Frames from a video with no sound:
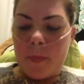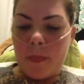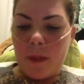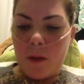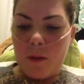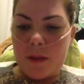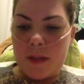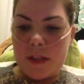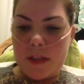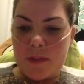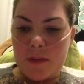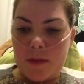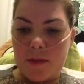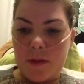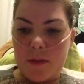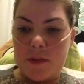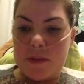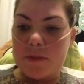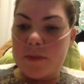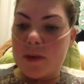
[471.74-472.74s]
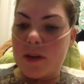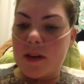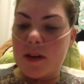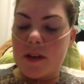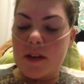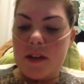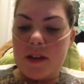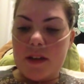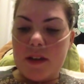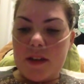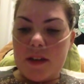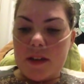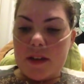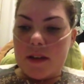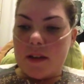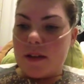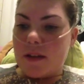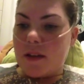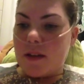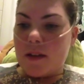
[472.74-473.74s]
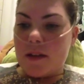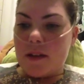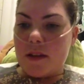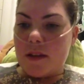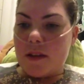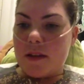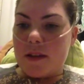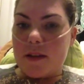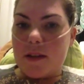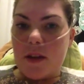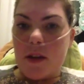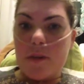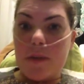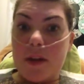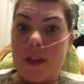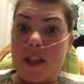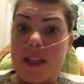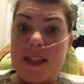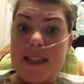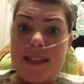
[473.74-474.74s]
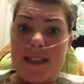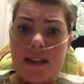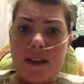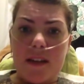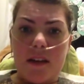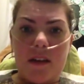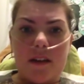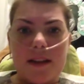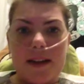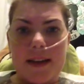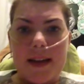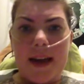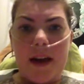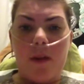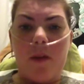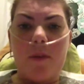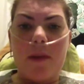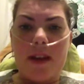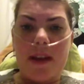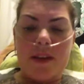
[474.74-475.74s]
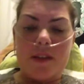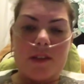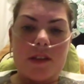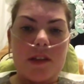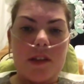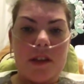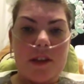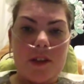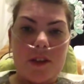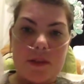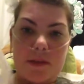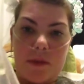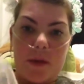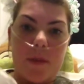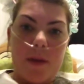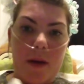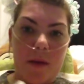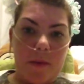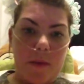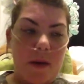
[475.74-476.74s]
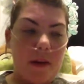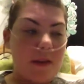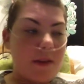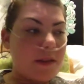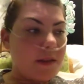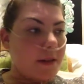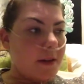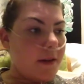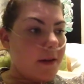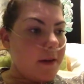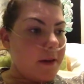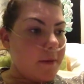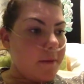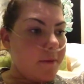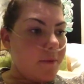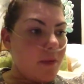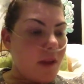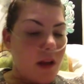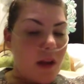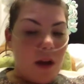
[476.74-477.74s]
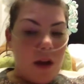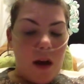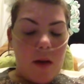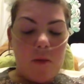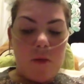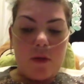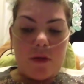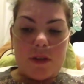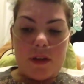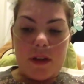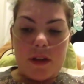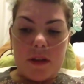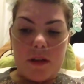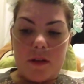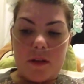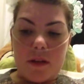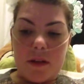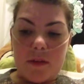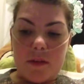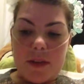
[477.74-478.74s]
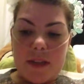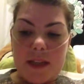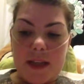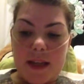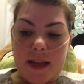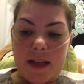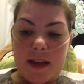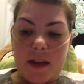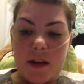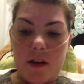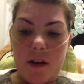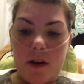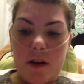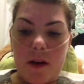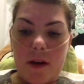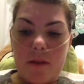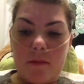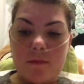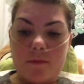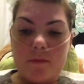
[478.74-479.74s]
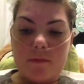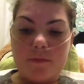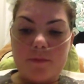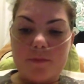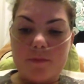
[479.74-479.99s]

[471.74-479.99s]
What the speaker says: which is a bit rubbish, but it's so much easier lying now on my left side using my pet mask. I'm also going to be taking home